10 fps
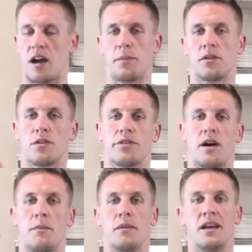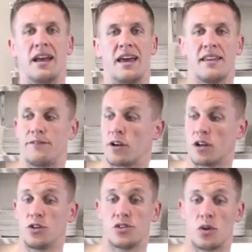top of your thumb, and if you're
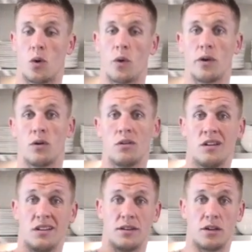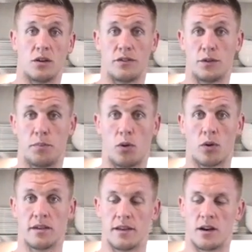gonna use an oil, you know, if you
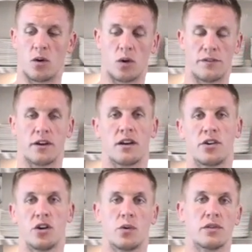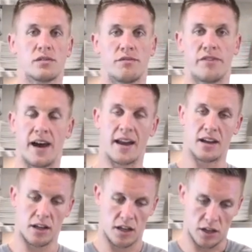pour in there, or if you're gonna cook with some
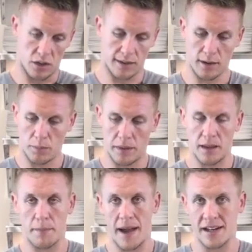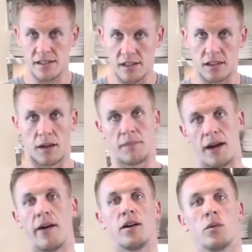fat, you know, a little bit that matches the thumb.
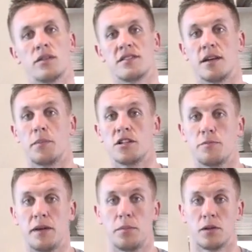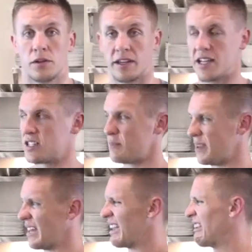Now, I don't wanna see a bunch of people in their kitchen
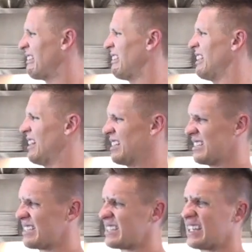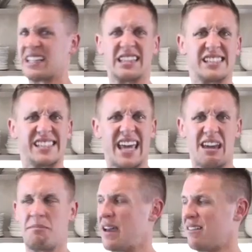being like, does this look the
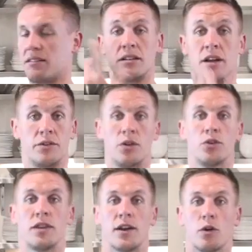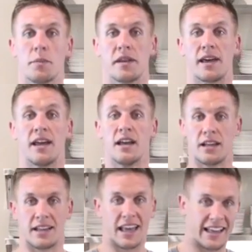same? No, don't do that, don't worry about that.
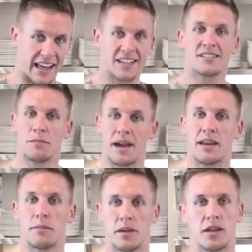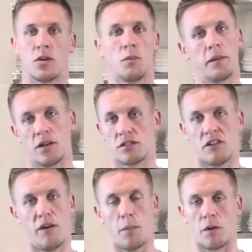Guesstimate it and don't beat
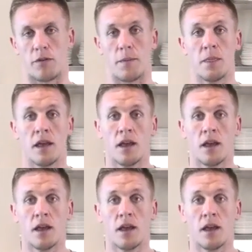yourself up over it.